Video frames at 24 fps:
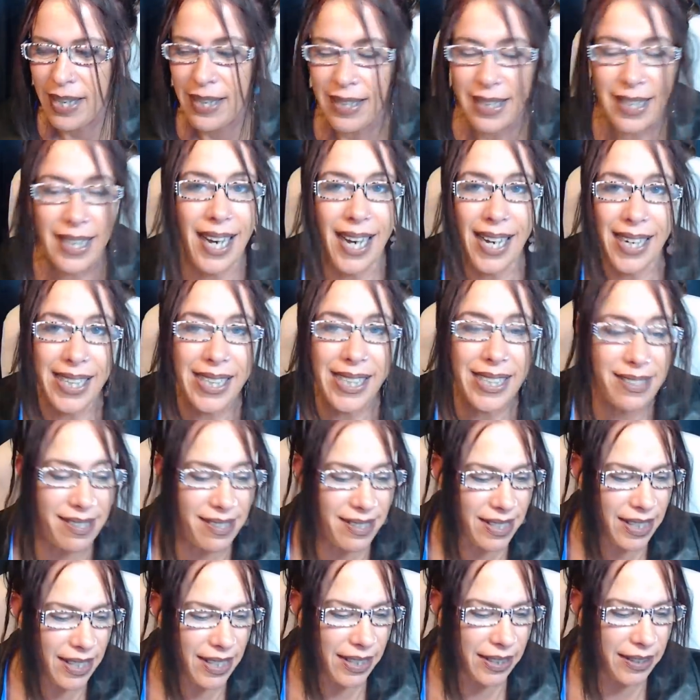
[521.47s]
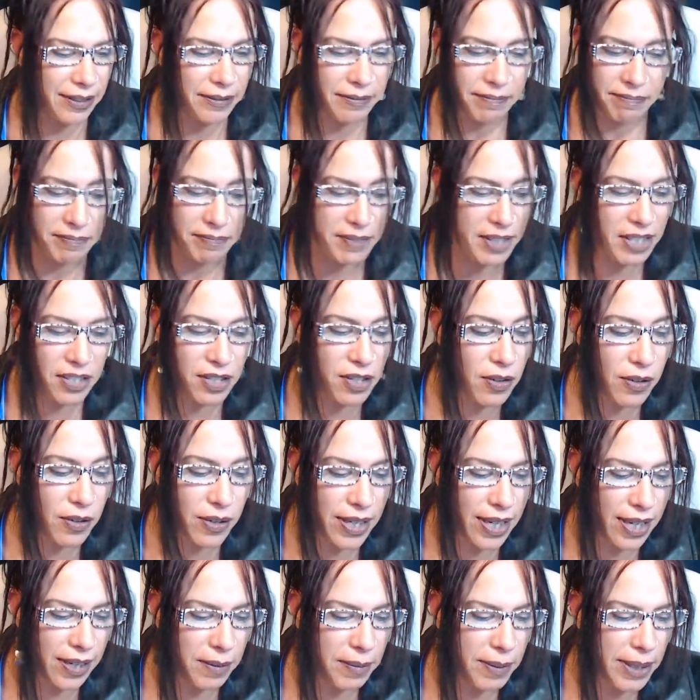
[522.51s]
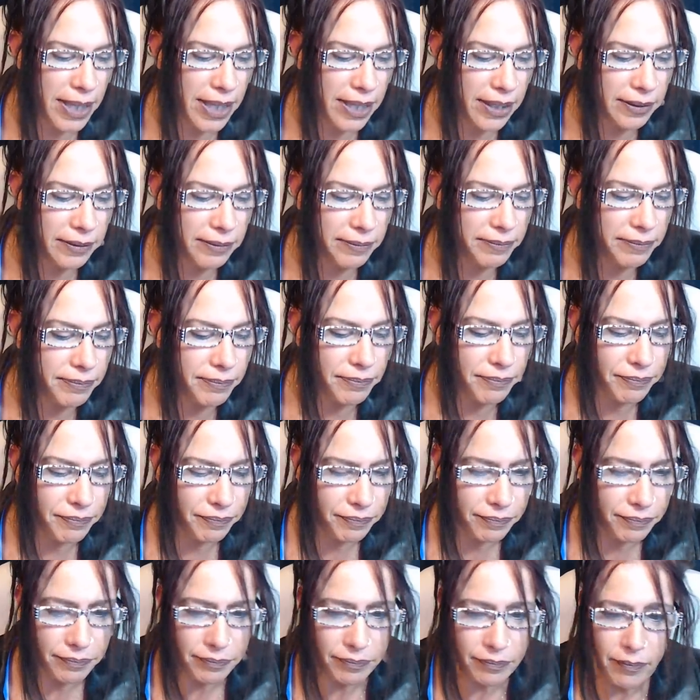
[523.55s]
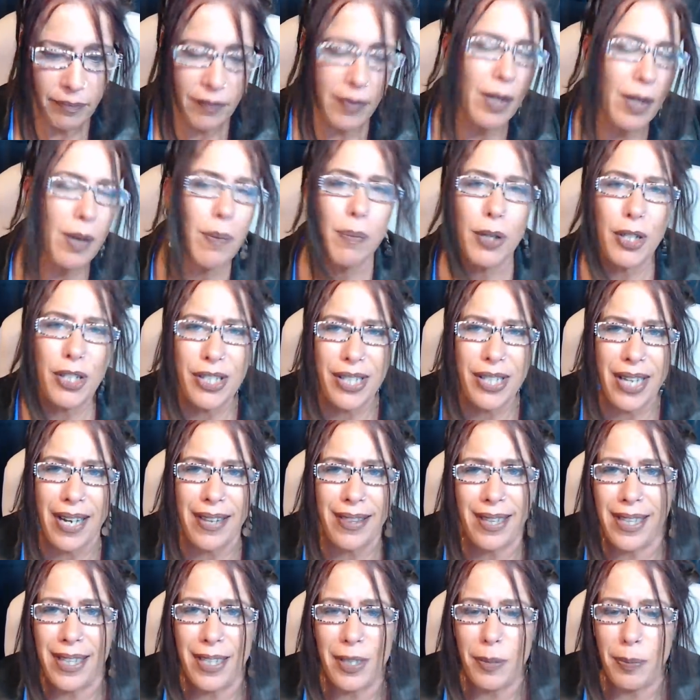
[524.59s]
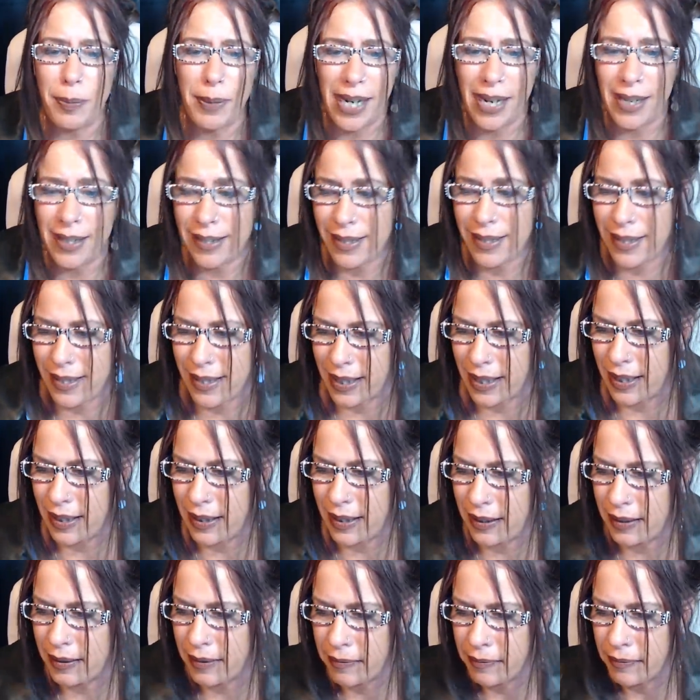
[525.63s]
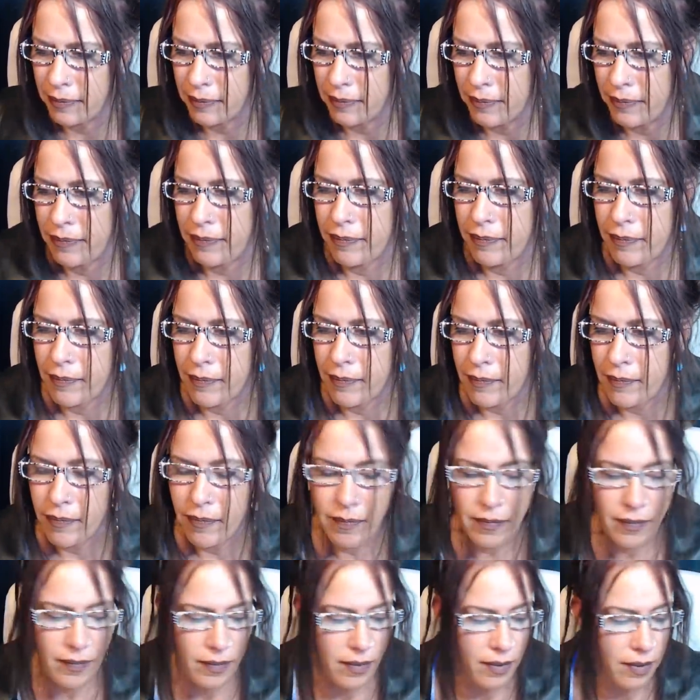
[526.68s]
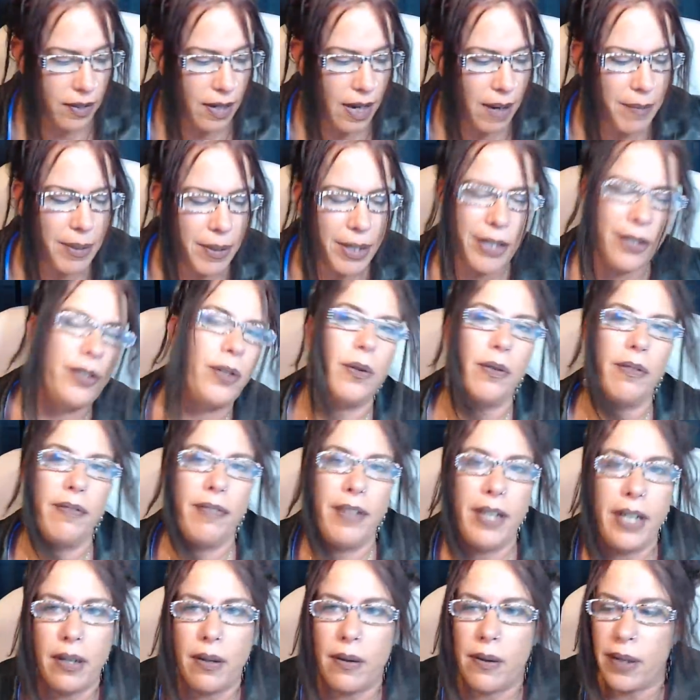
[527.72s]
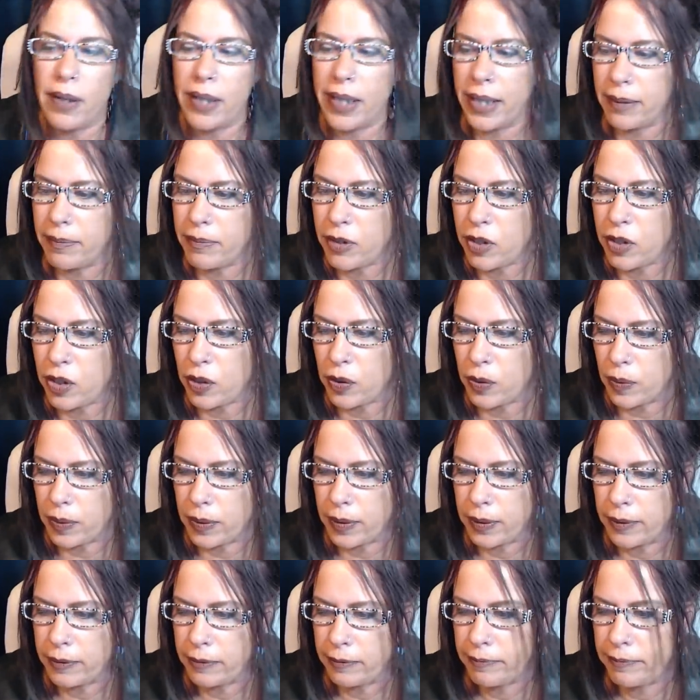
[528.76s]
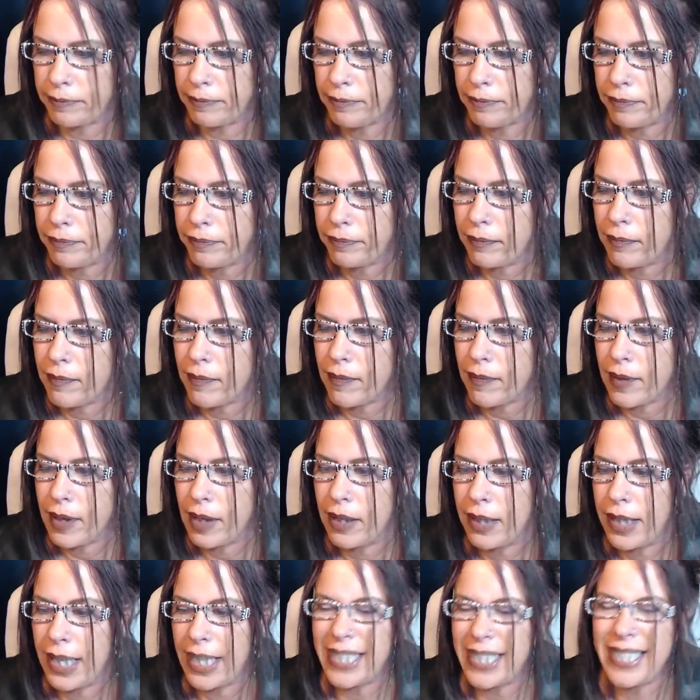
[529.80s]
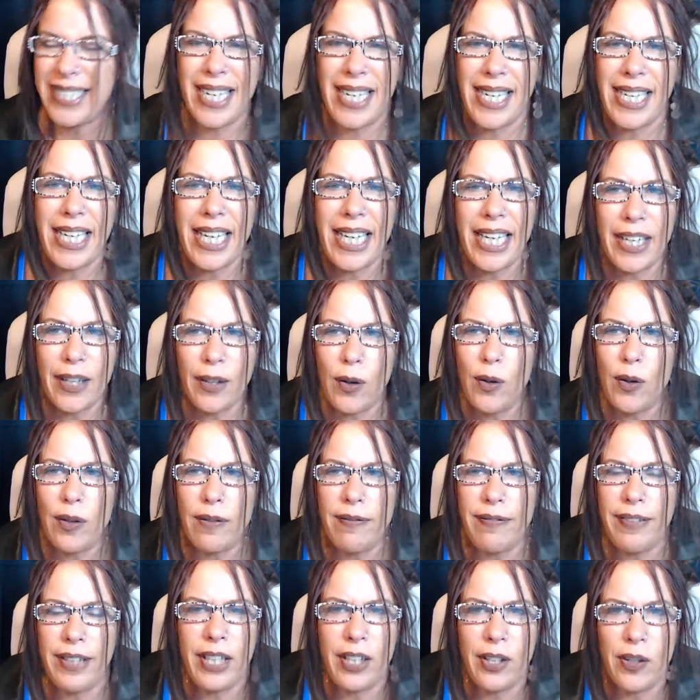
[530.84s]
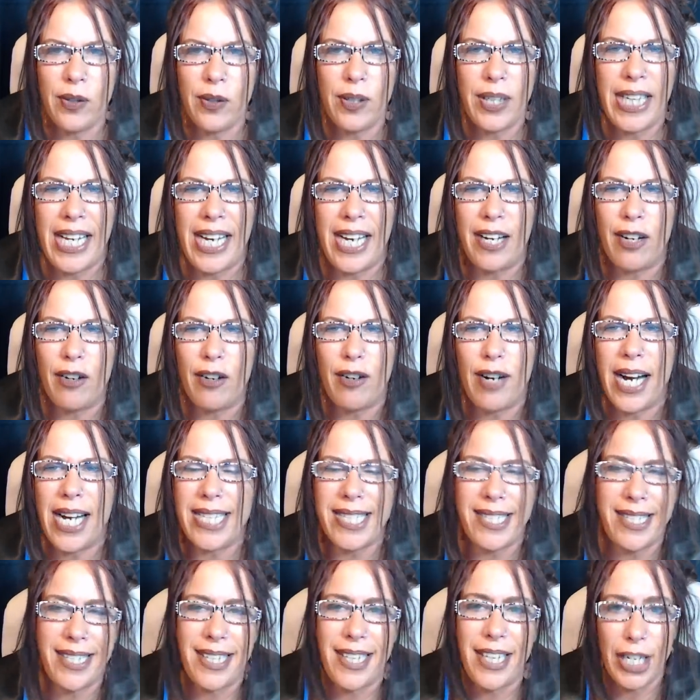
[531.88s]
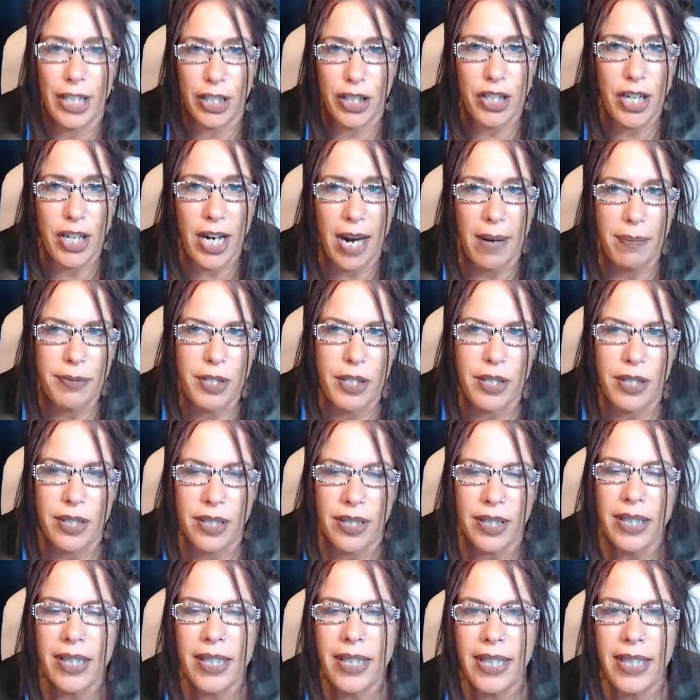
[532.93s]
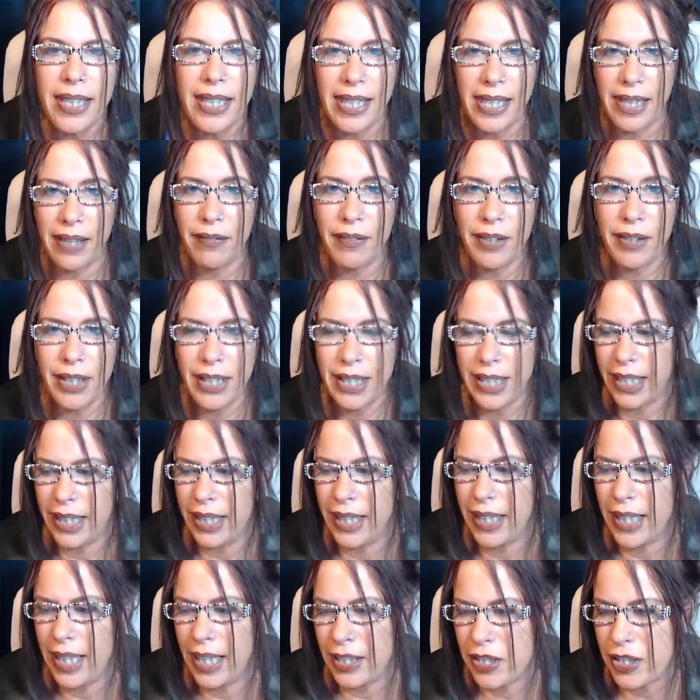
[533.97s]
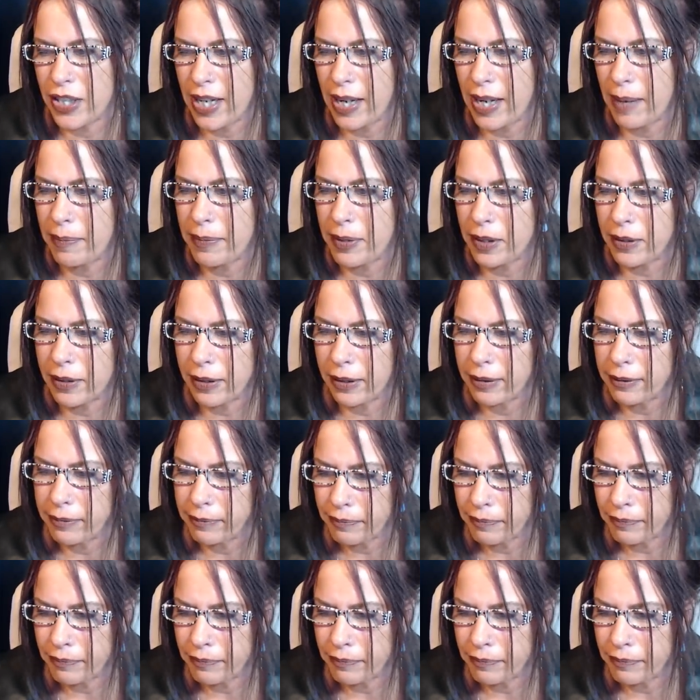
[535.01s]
The guy is sick. There's no doubt about it. Personally, I think he's beyond sick. I'm going to do a video on him too. Like, dedicate a whole video to Ken Kratz in that chapter and everything in that chapter.